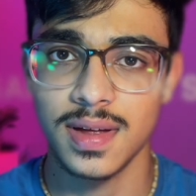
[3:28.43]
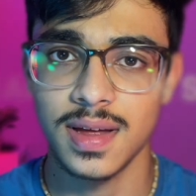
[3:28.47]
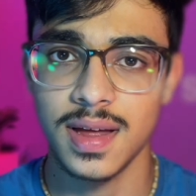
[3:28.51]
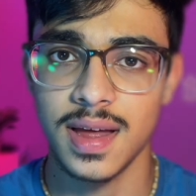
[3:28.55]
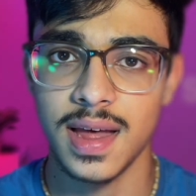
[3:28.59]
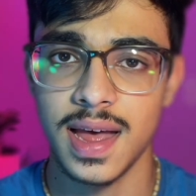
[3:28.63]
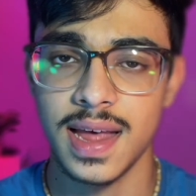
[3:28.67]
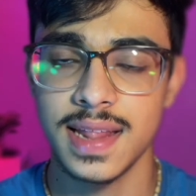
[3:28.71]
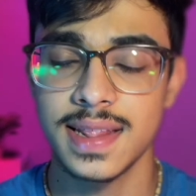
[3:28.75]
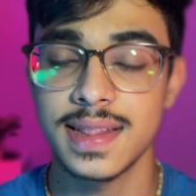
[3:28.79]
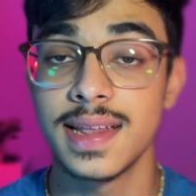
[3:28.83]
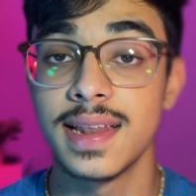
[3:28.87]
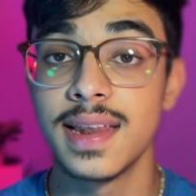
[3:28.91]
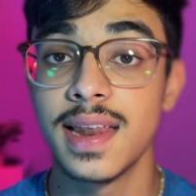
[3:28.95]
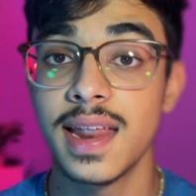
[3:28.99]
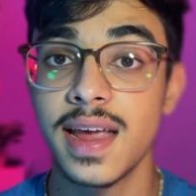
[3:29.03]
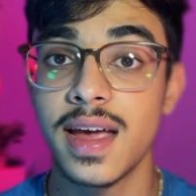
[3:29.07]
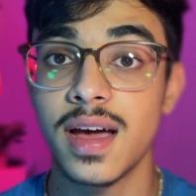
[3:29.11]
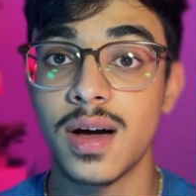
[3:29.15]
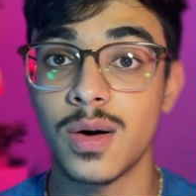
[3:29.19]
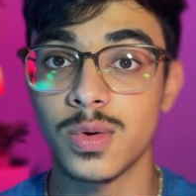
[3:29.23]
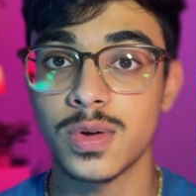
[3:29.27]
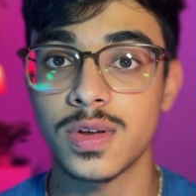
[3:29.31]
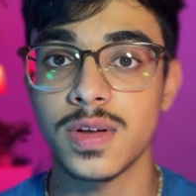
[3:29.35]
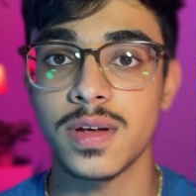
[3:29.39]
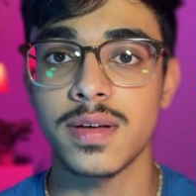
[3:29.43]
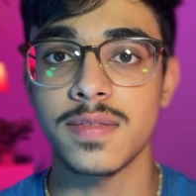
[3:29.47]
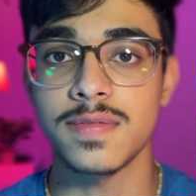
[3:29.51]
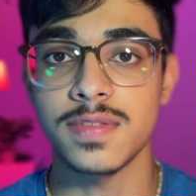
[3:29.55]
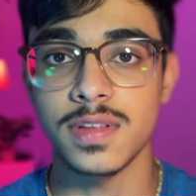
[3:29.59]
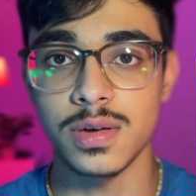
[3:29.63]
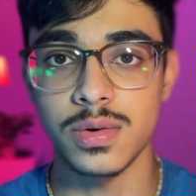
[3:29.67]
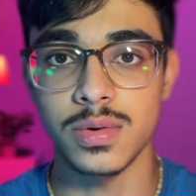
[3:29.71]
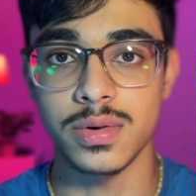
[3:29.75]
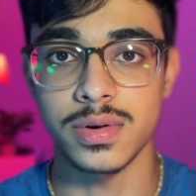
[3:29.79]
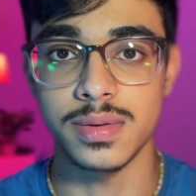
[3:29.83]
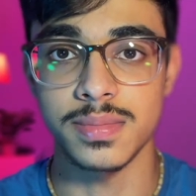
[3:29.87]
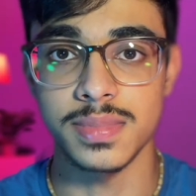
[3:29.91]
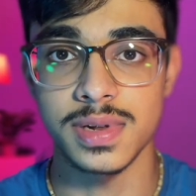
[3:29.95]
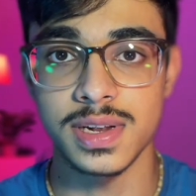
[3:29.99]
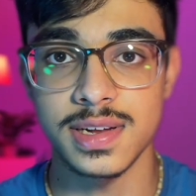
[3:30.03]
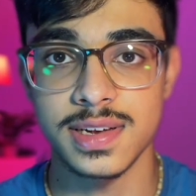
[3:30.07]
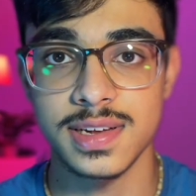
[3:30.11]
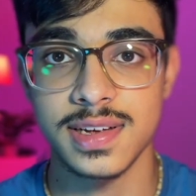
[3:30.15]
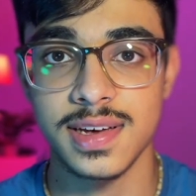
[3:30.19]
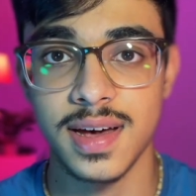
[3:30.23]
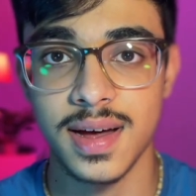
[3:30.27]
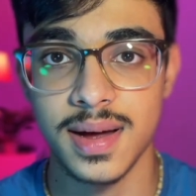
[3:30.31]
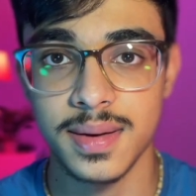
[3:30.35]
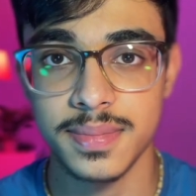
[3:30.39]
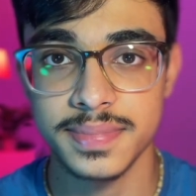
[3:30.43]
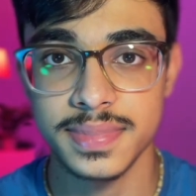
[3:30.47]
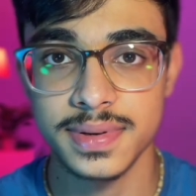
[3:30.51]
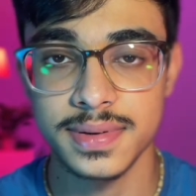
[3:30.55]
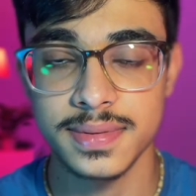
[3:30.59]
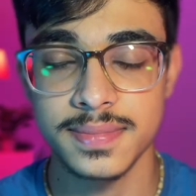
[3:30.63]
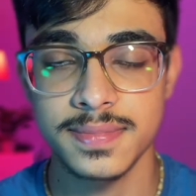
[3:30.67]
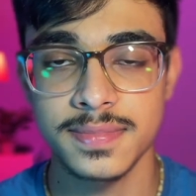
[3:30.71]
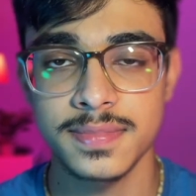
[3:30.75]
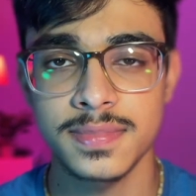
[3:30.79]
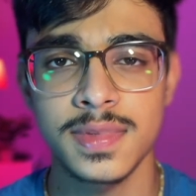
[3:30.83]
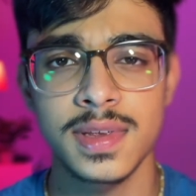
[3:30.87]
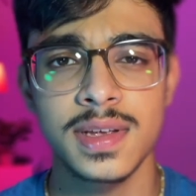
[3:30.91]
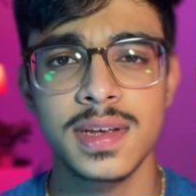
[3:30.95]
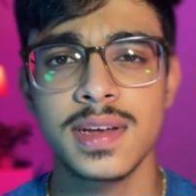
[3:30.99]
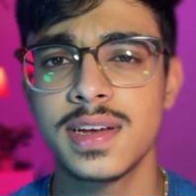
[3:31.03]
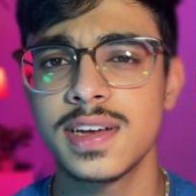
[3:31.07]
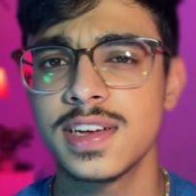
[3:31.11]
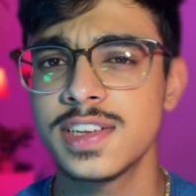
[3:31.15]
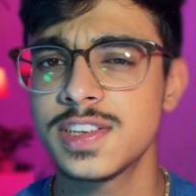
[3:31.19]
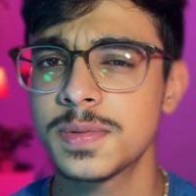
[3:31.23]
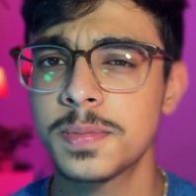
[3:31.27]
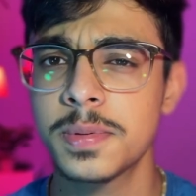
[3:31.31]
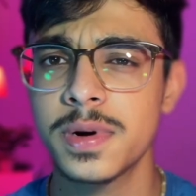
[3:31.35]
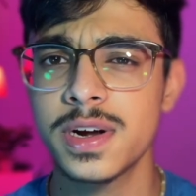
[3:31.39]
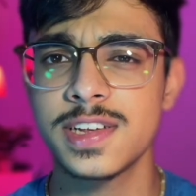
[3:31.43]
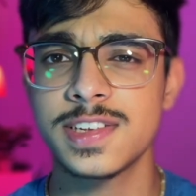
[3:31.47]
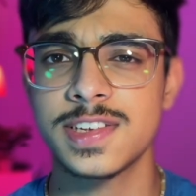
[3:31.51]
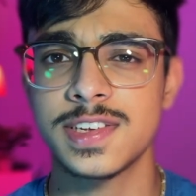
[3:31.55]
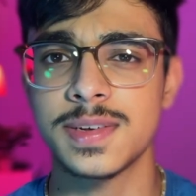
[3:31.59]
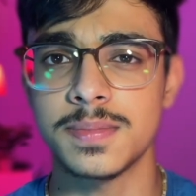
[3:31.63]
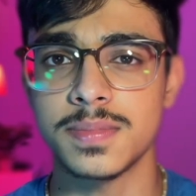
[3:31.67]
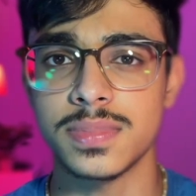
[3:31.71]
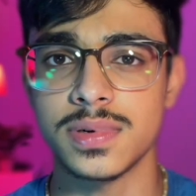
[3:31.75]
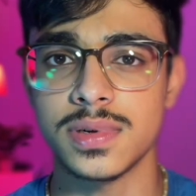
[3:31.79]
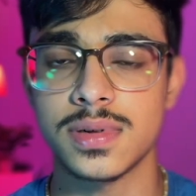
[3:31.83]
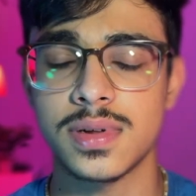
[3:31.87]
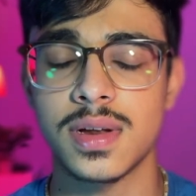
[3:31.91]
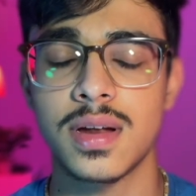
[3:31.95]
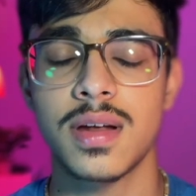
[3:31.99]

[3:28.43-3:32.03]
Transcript: and the layout of the Notability app? It's pretty simple.